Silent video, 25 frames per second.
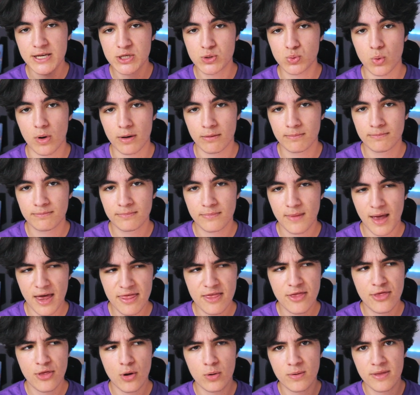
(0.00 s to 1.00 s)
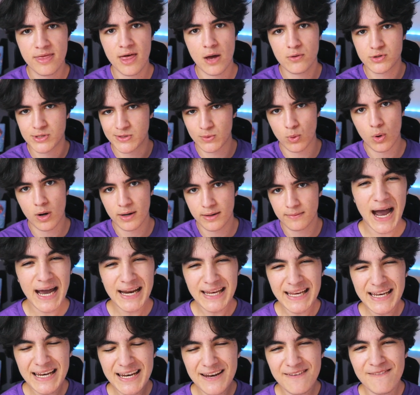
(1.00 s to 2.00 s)
this one and the thirty thousand one.
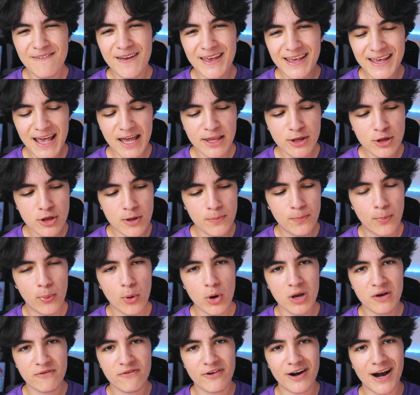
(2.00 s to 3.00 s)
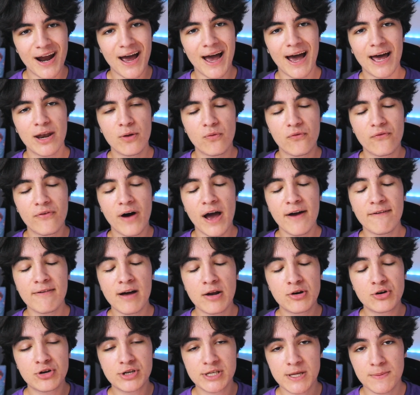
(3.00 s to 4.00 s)
I didn't even get to the point where I had five
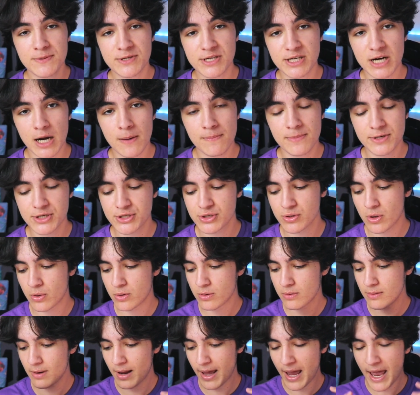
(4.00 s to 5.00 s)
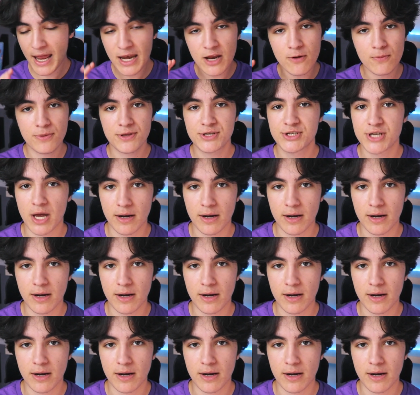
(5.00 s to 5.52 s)
hundred subscribers on any of the